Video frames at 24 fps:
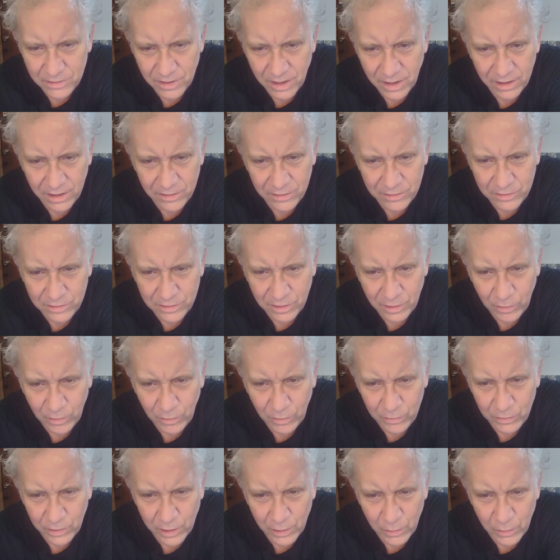And they say
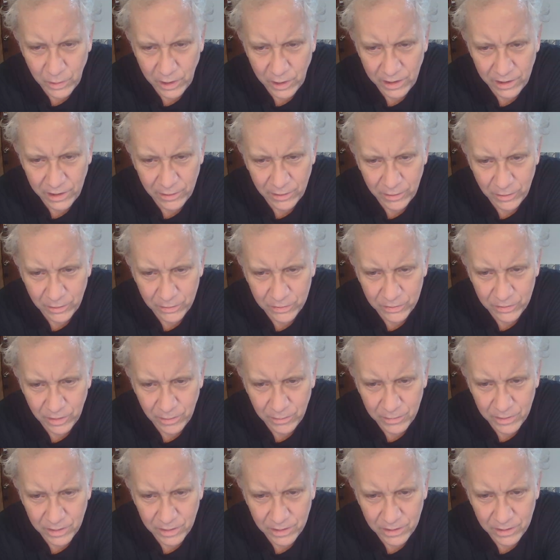it's the only way or
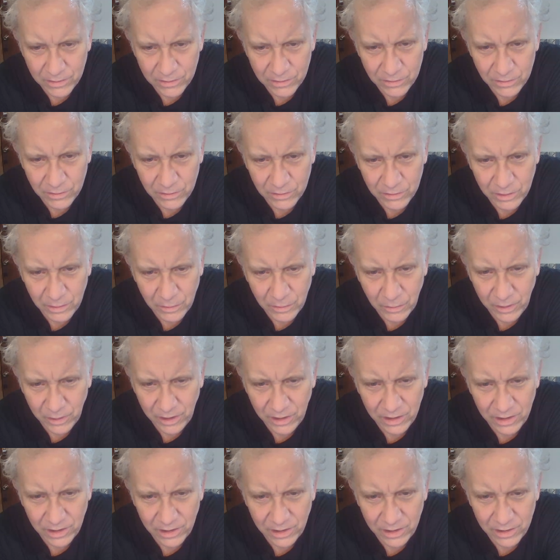something. It's the
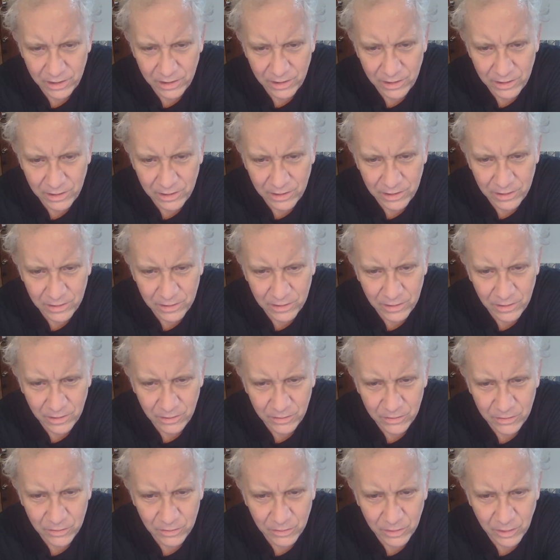only way.
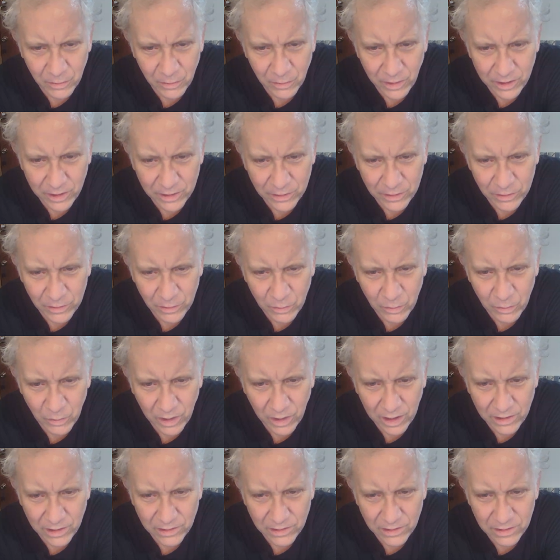It's the only way to
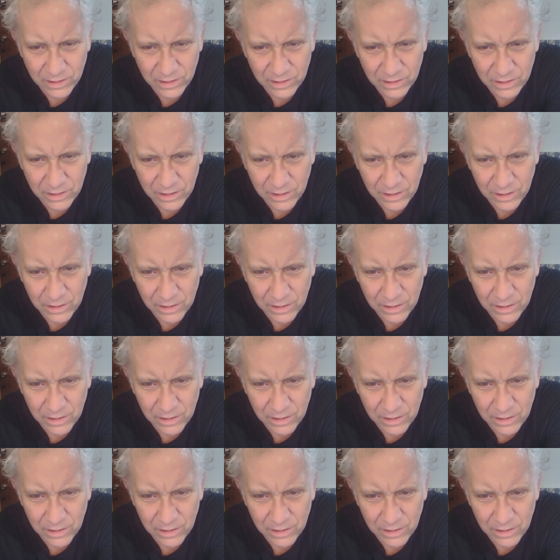do what?